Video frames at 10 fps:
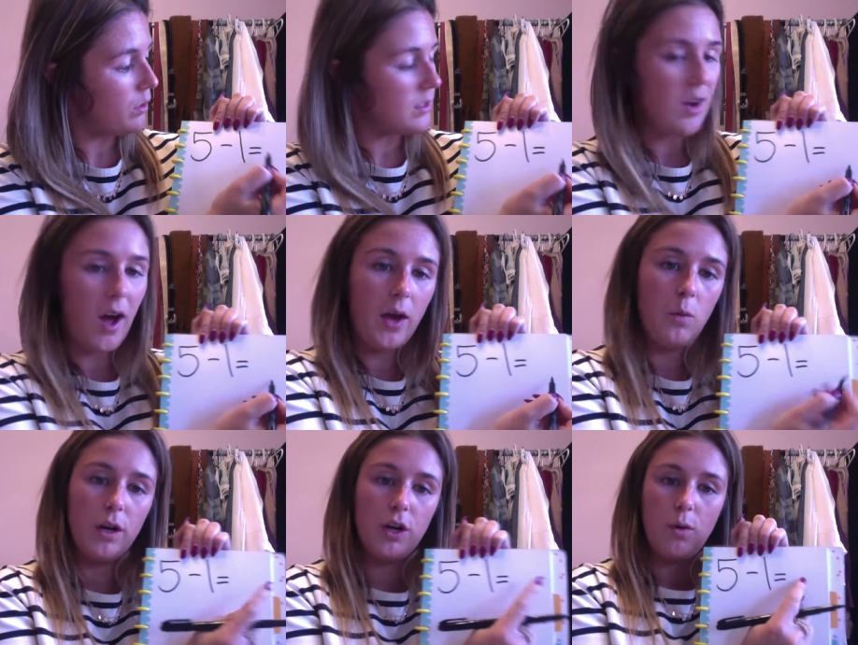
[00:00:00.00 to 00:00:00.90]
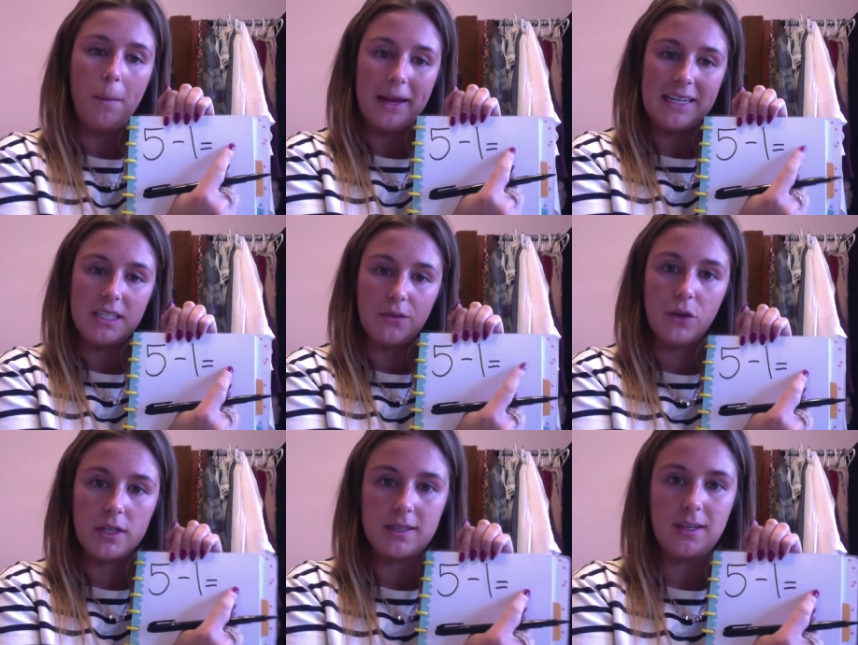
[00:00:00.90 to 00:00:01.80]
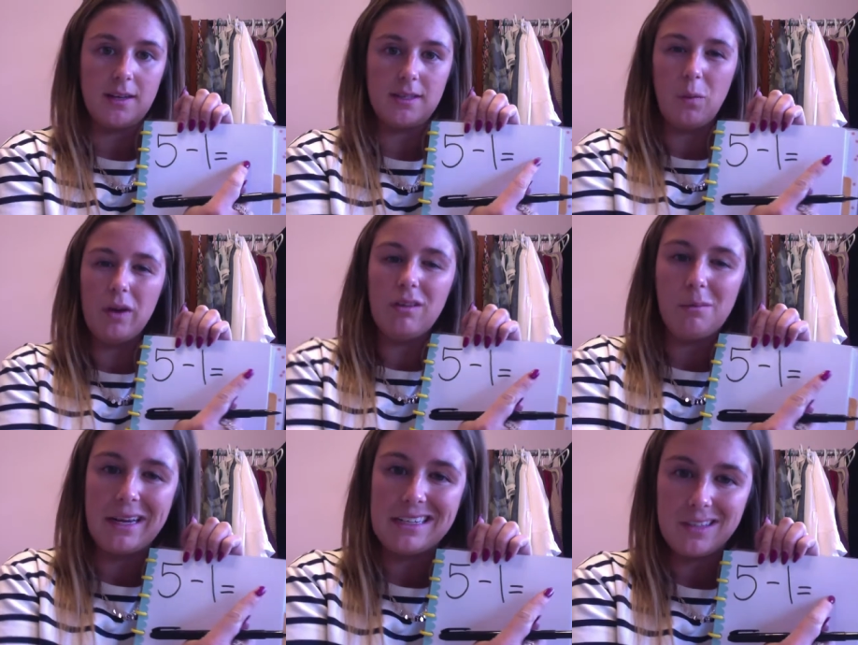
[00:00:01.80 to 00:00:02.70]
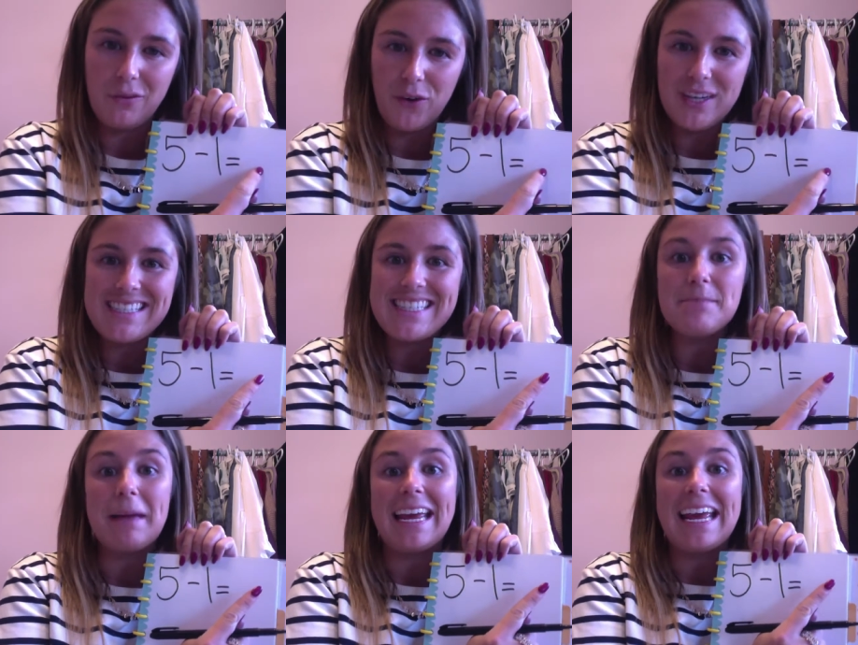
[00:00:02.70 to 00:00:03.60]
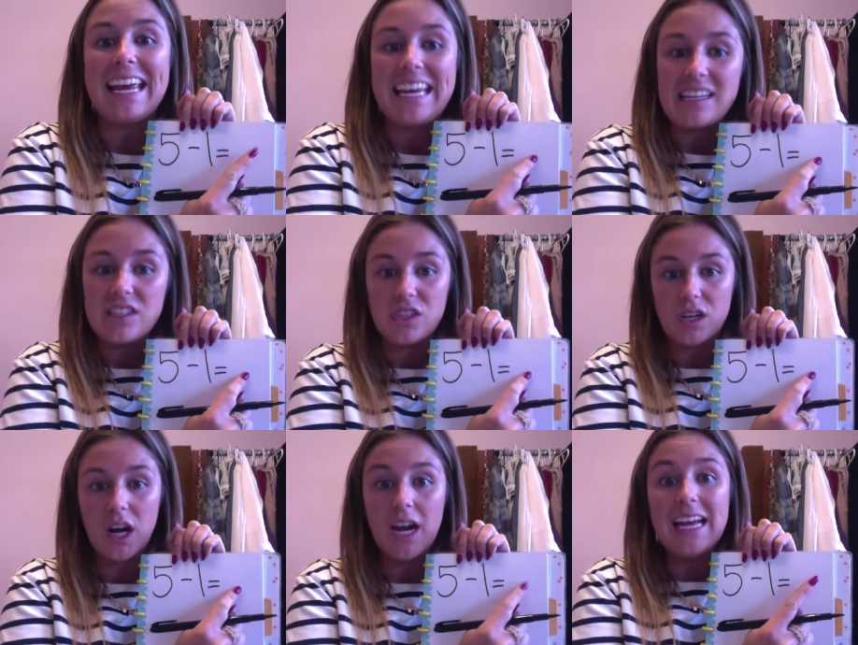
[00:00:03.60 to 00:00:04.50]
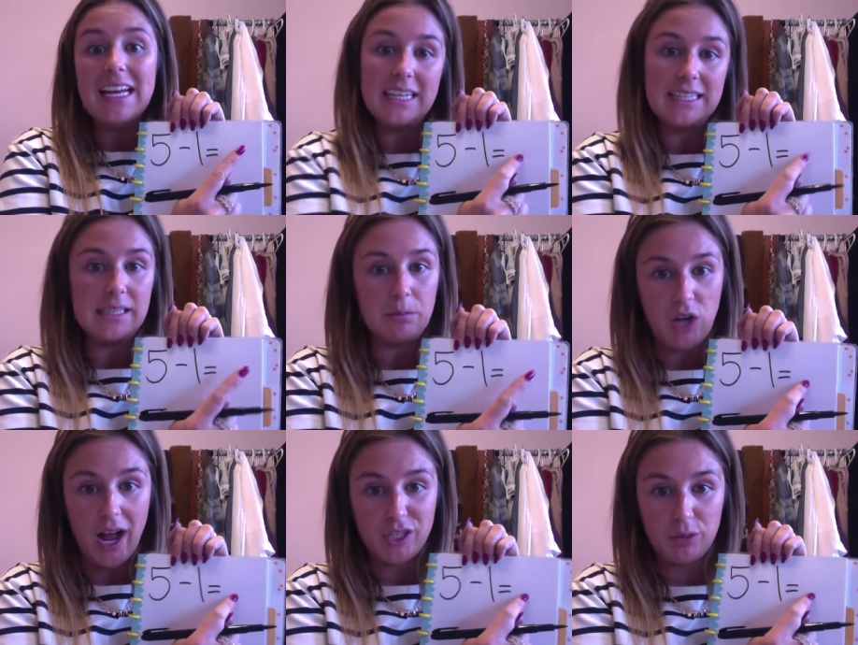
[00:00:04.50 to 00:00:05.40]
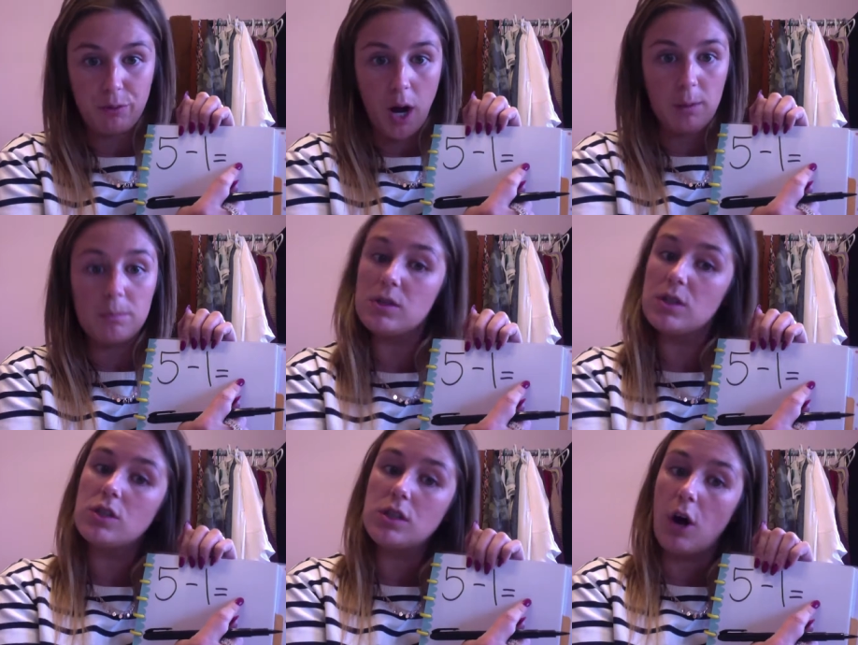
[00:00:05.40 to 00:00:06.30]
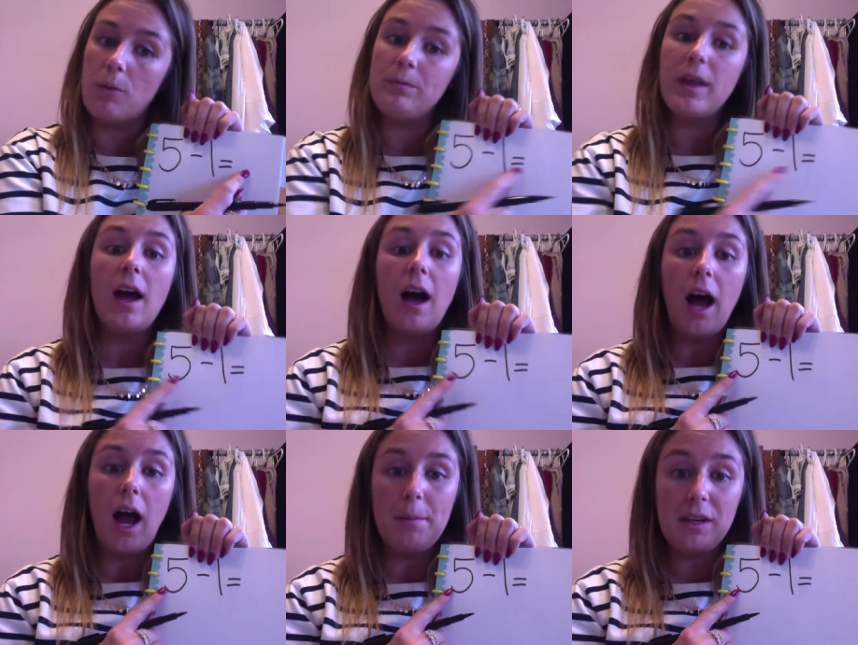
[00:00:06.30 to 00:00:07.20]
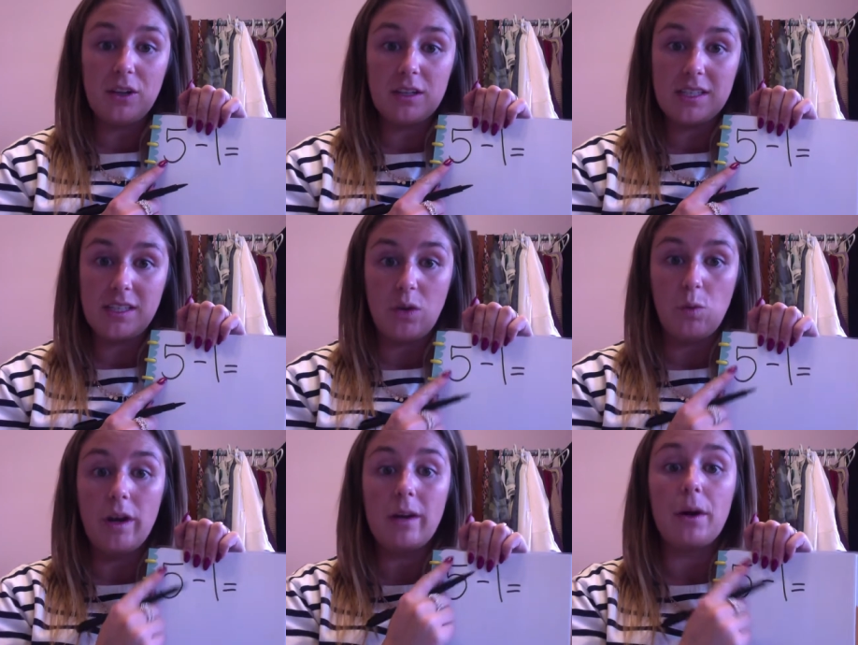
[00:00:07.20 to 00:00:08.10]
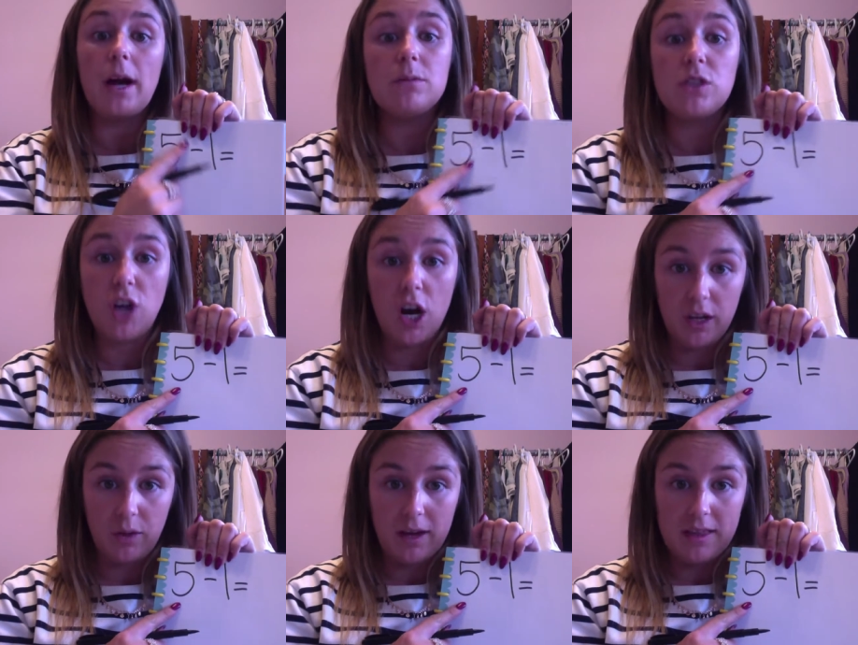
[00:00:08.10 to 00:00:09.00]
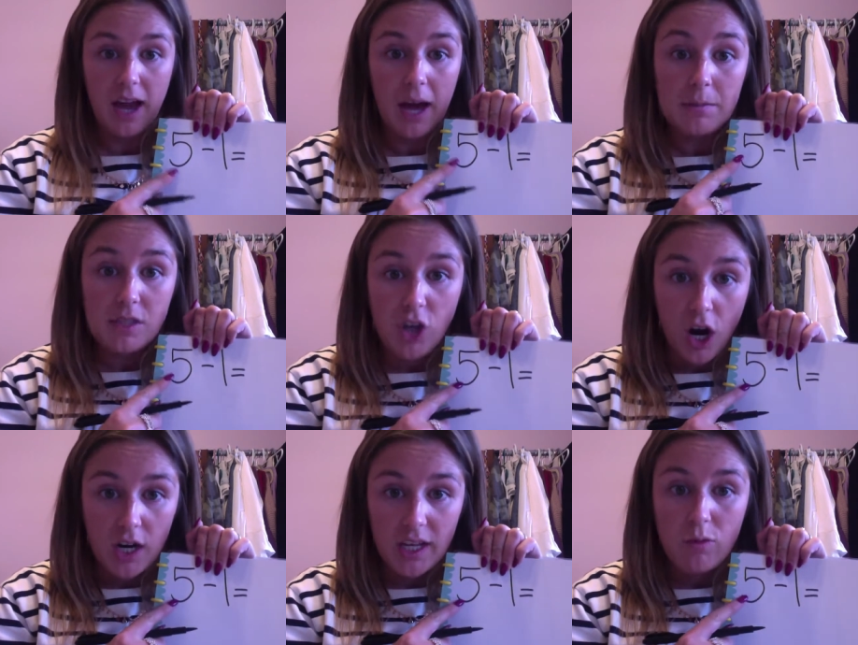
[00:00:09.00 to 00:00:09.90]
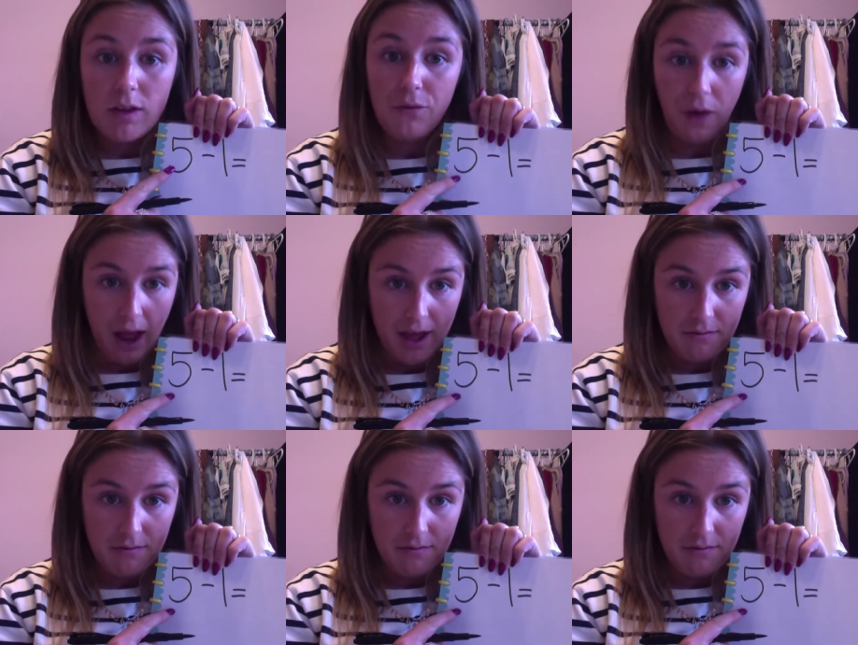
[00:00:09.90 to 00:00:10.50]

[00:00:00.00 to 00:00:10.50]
Now I want to know what my difference is. And we know that my difference is my answer in subtraction problems. So I'm going to look to see what number I'm starting with. I'm starting with 5.